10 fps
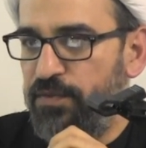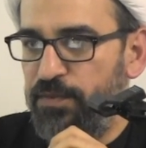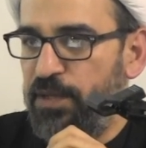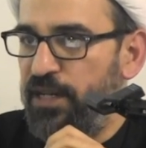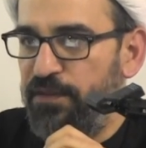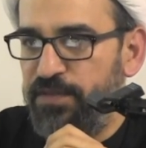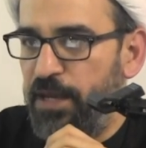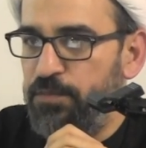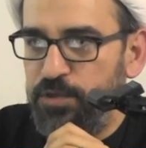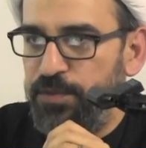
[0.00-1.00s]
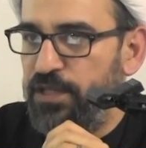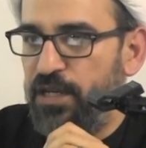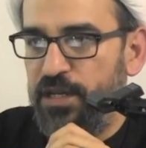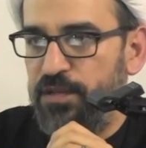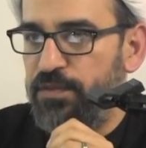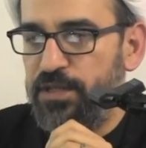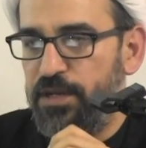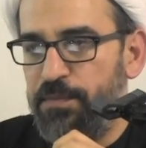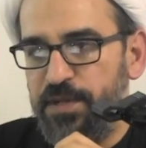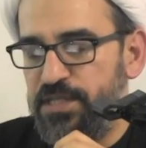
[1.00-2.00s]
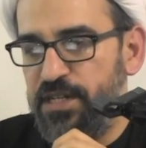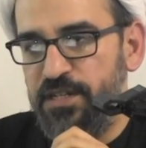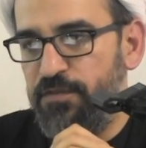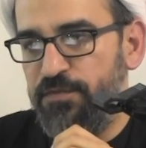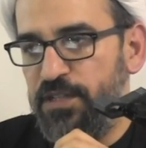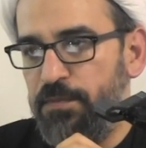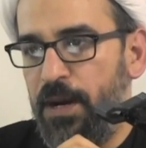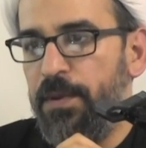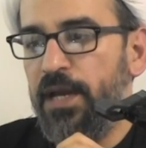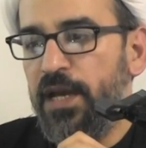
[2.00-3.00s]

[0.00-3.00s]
We believe them to be the, the representative of the imam.